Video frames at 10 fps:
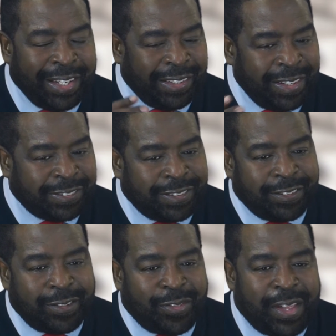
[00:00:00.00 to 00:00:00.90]
and
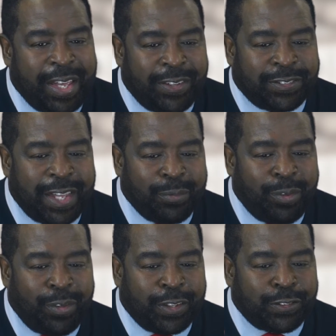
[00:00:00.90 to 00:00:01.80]
listening to things that
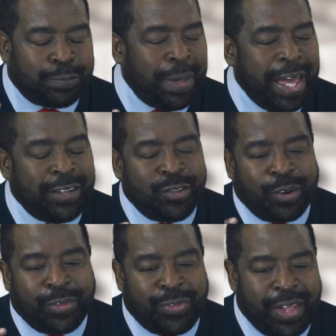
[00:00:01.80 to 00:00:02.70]
will expand
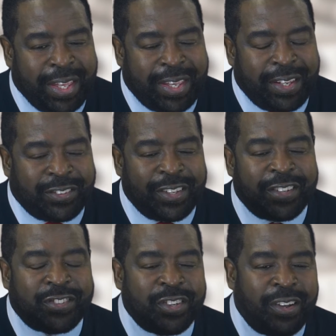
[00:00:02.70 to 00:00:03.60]
your thinking,
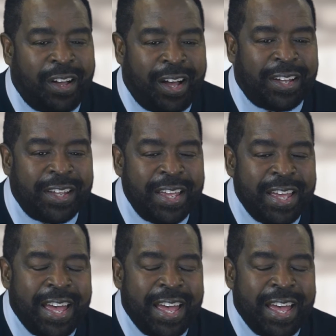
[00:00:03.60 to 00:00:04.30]
touch your heart,